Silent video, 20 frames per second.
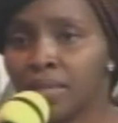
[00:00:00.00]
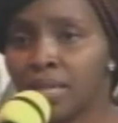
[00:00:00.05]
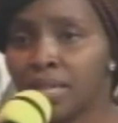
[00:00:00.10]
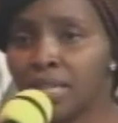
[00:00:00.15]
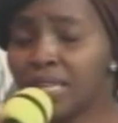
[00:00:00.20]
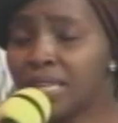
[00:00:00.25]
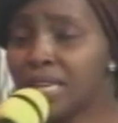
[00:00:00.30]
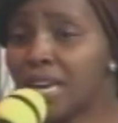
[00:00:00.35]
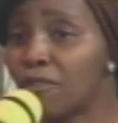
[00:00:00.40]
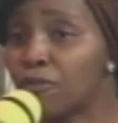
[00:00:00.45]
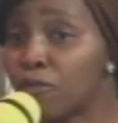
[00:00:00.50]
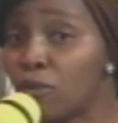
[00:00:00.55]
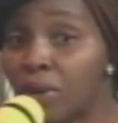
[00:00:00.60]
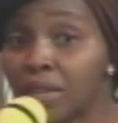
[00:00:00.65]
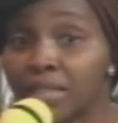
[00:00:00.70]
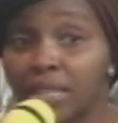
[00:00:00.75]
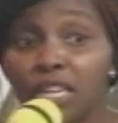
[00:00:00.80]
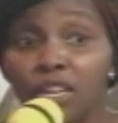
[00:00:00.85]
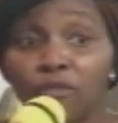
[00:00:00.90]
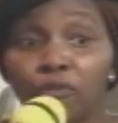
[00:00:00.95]
Iya
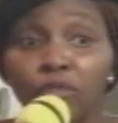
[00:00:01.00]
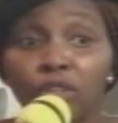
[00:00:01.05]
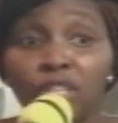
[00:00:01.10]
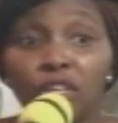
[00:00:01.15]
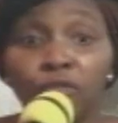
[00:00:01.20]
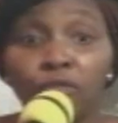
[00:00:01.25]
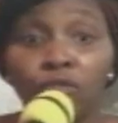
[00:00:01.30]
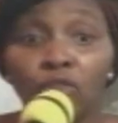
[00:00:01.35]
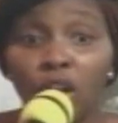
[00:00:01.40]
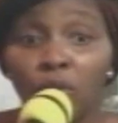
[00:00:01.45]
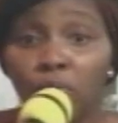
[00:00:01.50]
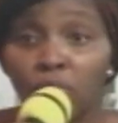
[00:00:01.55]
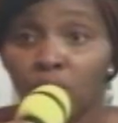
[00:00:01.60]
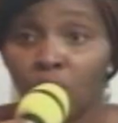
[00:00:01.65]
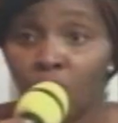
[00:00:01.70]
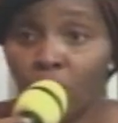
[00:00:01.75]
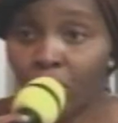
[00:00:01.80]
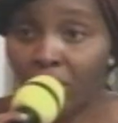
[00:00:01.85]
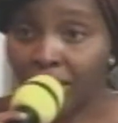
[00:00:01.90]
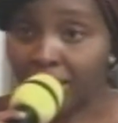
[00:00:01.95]
fomata even if no
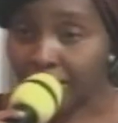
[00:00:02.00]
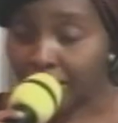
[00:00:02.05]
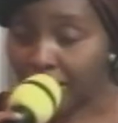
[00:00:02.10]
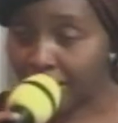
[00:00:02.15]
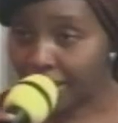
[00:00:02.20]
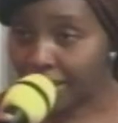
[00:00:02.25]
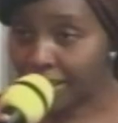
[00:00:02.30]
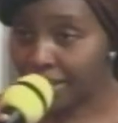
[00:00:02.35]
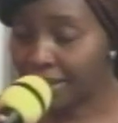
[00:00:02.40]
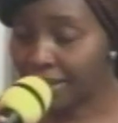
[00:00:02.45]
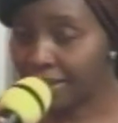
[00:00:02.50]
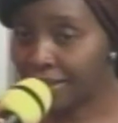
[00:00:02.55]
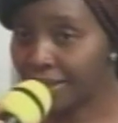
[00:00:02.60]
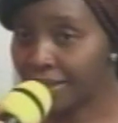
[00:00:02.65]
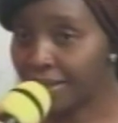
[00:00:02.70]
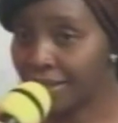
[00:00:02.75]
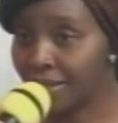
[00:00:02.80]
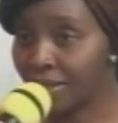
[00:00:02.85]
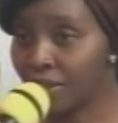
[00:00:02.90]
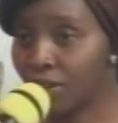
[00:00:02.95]
buron one kegi.
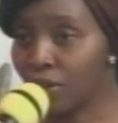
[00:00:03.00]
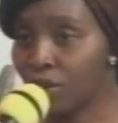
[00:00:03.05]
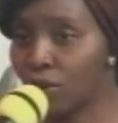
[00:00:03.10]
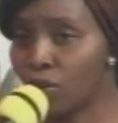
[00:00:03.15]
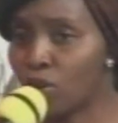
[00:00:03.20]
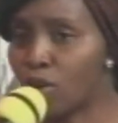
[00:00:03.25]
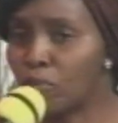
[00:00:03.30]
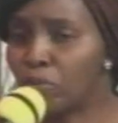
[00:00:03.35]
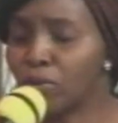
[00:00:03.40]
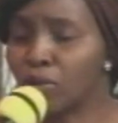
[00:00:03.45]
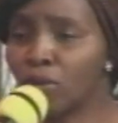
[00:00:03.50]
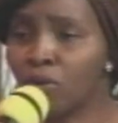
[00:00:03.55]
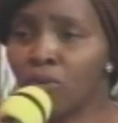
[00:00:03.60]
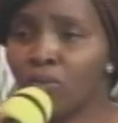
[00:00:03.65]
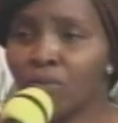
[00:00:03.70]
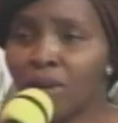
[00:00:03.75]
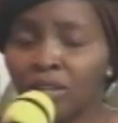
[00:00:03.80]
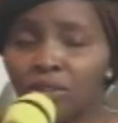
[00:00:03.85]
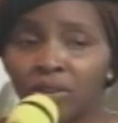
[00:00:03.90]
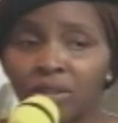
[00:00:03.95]

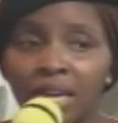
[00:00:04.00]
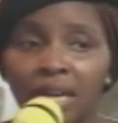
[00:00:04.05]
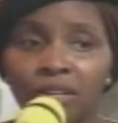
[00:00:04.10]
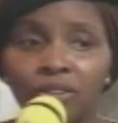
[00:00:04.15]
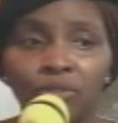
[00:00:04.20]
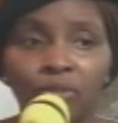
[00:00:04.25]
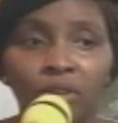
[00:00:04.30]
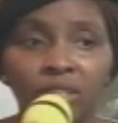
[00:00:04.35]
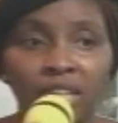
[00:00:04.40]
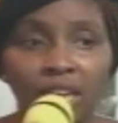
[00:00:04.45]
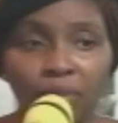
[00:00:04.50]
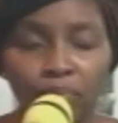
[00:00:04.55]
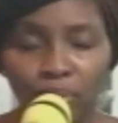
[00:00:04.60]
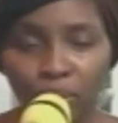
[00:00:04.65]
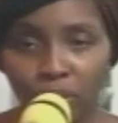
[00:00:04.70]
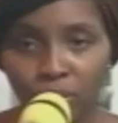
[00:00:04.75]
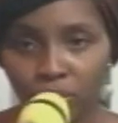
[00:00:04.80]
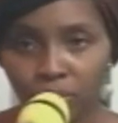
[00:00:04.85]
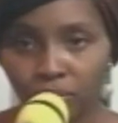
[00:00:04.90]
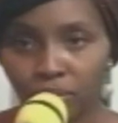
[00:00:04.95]
Obulon man on your
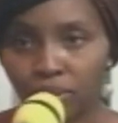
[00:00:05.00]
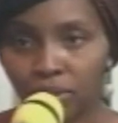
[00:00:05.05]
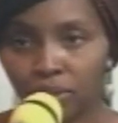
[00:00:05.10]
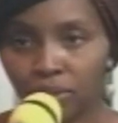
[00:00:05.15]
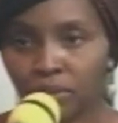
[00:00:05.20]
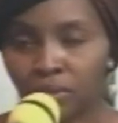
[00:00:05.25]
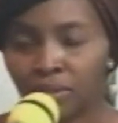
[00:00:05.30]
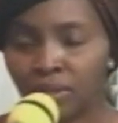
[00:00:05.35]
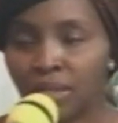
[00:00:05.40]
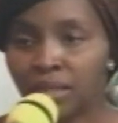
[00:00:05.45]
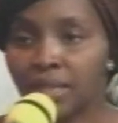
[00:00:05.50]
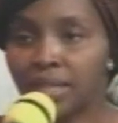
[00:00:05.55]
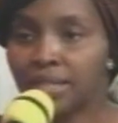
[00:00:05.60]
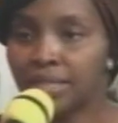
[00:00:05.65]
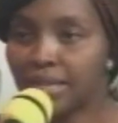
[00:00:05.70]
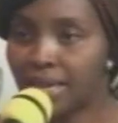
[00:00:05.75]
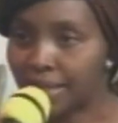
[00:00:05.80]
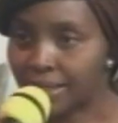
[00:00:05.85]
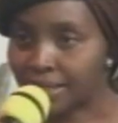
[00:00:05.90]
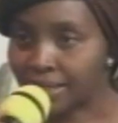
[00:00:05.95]
neighborhood.
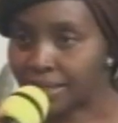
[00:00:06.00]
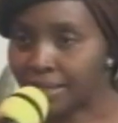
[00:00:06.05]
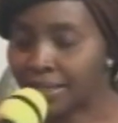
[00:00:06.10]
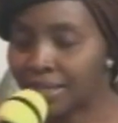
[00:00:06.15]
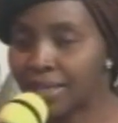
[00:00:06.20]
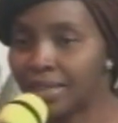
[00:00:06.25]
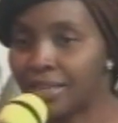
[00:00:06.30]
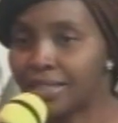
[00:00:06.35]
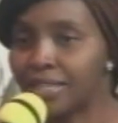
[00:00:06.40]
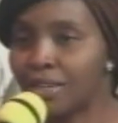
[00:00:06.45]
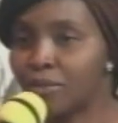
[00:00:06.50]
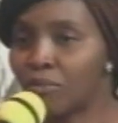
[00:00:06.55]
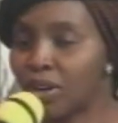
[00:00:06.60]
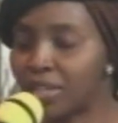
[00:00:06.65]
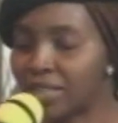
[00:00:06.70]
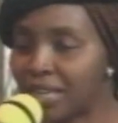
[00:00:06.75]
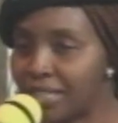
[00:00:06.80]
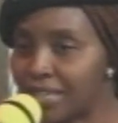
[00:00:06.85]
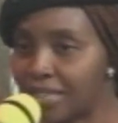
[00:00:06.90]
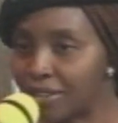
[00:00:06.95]
Yes, the
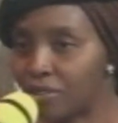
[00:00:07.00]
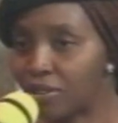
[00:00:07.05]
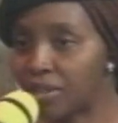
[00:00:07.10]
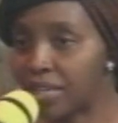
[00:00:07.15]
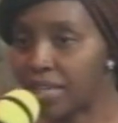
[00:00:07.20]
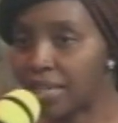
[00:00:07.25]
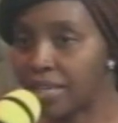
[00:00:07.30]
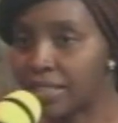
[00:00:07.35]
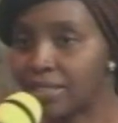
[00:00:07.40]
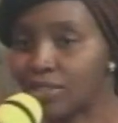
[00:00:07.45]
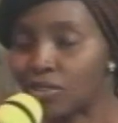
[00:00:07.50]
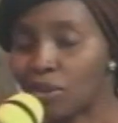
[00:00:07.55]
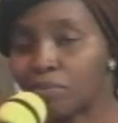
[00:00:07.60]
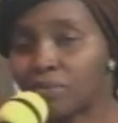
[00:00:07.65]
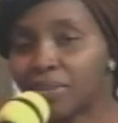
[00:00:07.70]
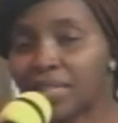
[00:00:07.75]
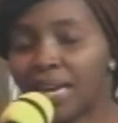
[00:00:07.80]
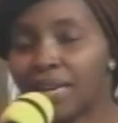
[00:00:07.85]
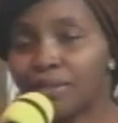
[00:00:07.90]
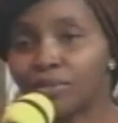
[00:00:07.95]
mother they rugged.
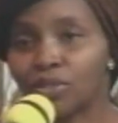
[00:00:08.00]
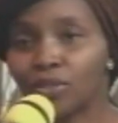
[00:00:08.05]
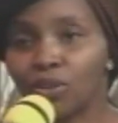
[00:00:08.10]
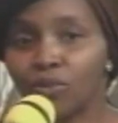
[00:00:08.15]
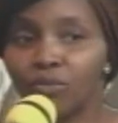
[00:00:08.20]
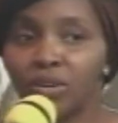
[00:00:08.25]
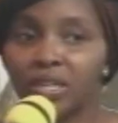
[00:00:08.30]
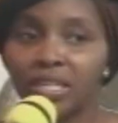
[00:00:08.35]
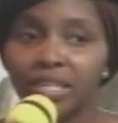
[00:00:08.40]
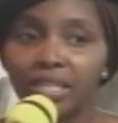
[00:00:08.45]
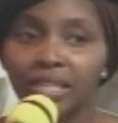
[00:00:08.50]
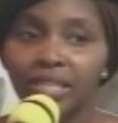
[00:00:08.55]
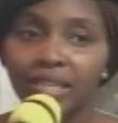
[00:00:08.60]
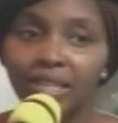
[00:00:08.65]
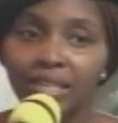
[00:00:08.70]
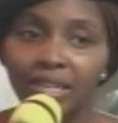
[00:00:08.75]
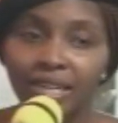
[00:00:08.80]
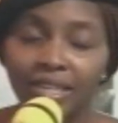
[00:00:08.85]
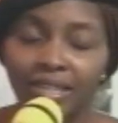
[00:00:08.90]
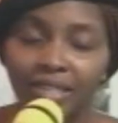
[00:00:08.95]
Sometimes when we
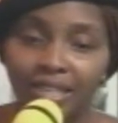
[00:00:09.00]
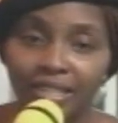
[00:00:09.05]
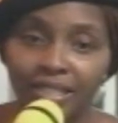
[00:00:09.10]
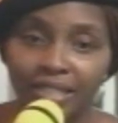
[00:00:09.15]
train,